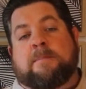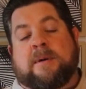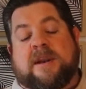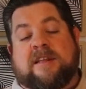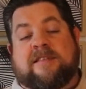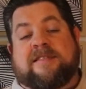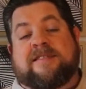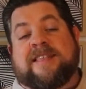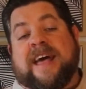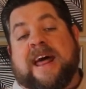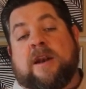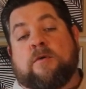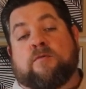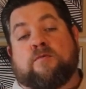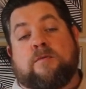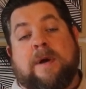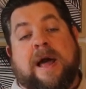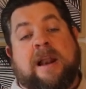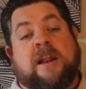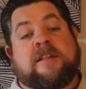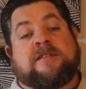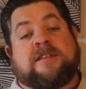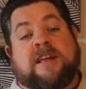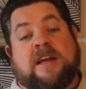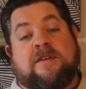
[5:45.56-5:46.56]
But it's that
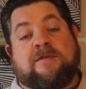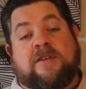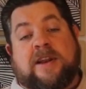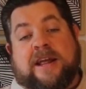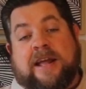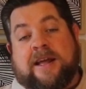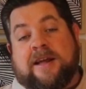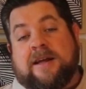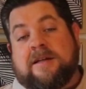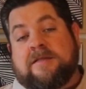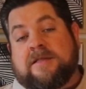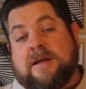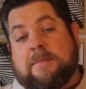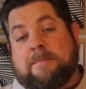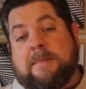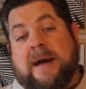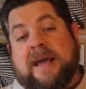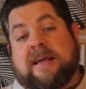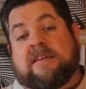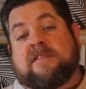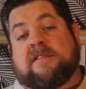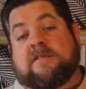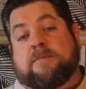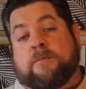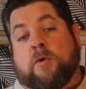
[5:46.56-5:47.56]
relativity that
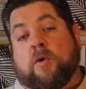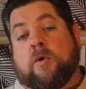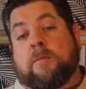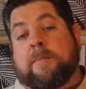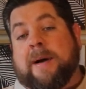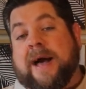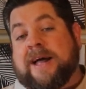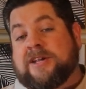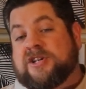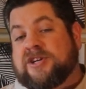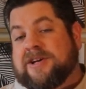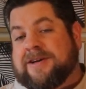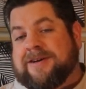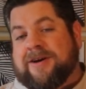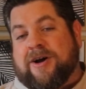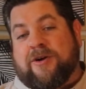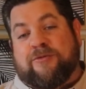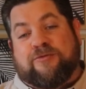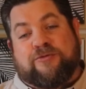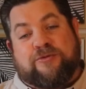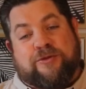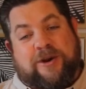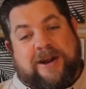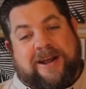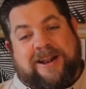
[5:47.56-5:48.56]
makes small batch a
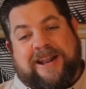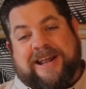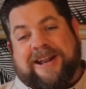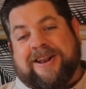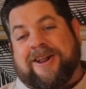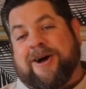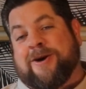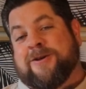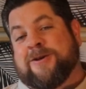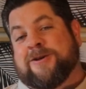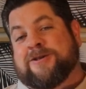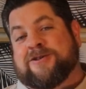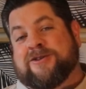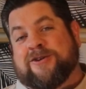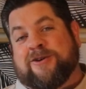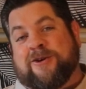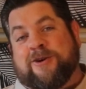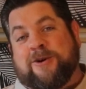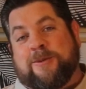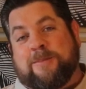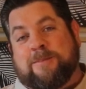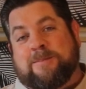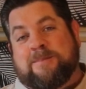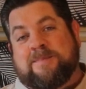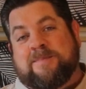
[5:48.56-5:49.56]
really loaded
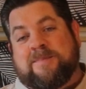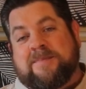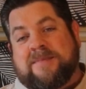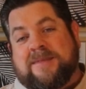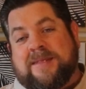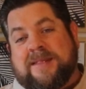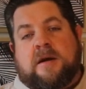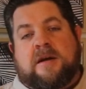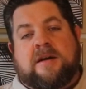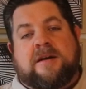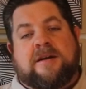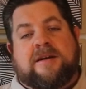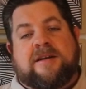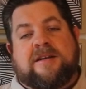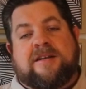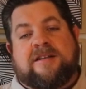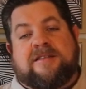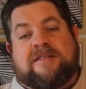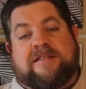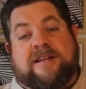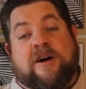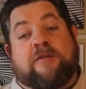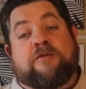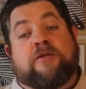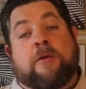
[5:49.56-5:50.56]
term.
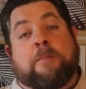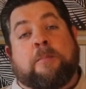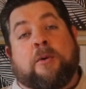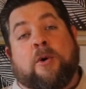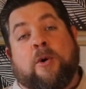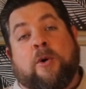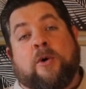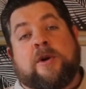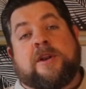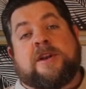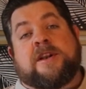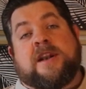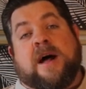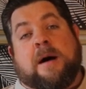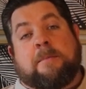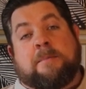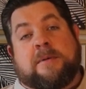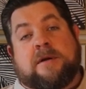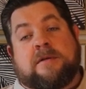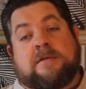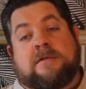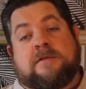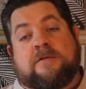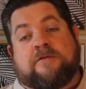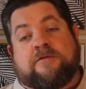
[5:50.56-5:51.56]
Self-reported
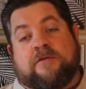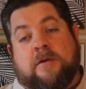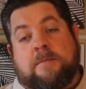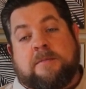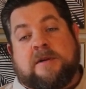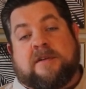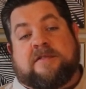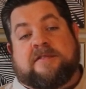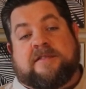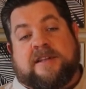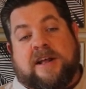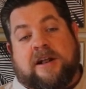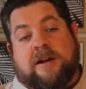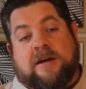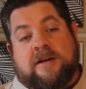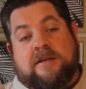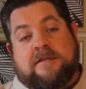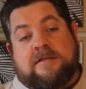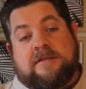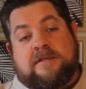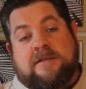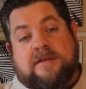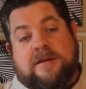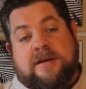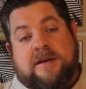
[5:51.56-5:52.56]
numbers from
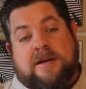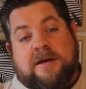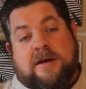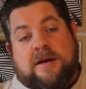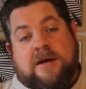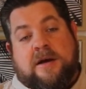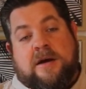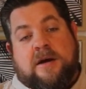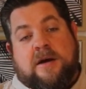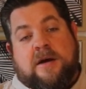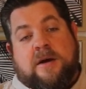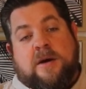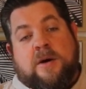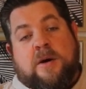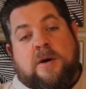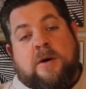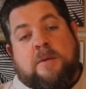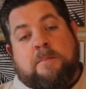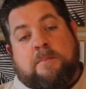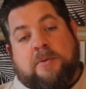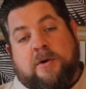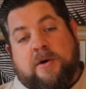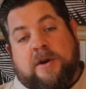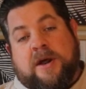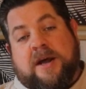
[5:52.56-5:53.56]
distillers
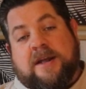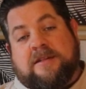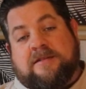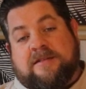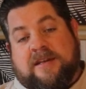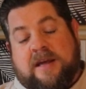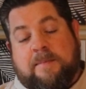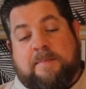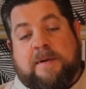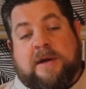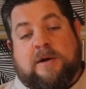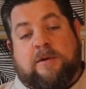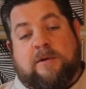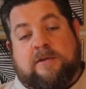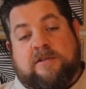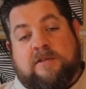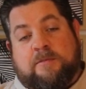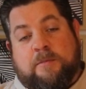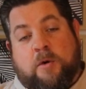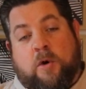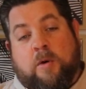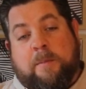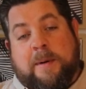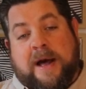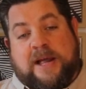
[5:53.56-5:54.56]
put a typical
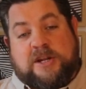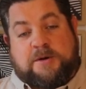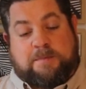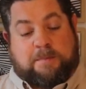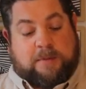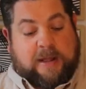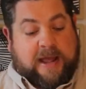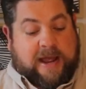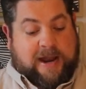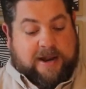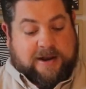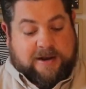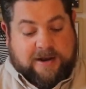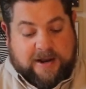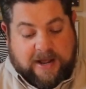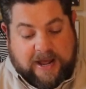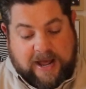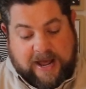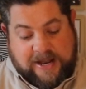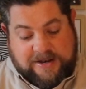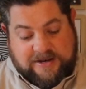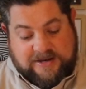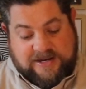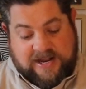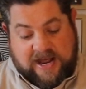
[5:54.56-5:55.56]
small batch blend
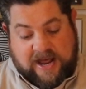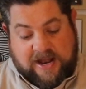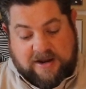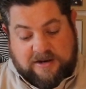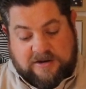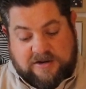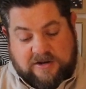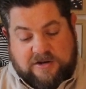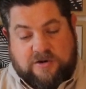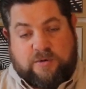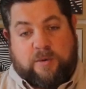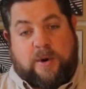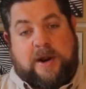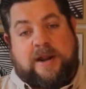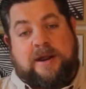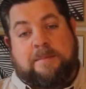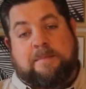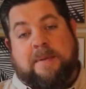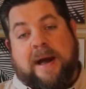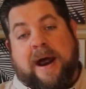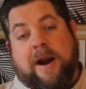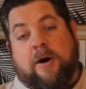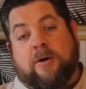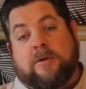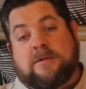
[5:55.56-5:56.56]
at 10 to 20
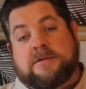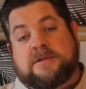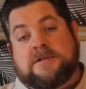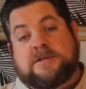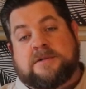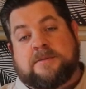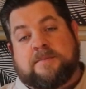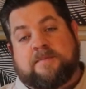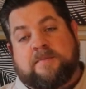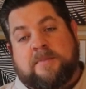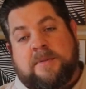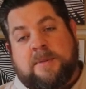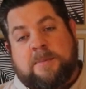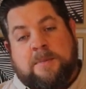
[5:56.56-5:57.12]
barrels.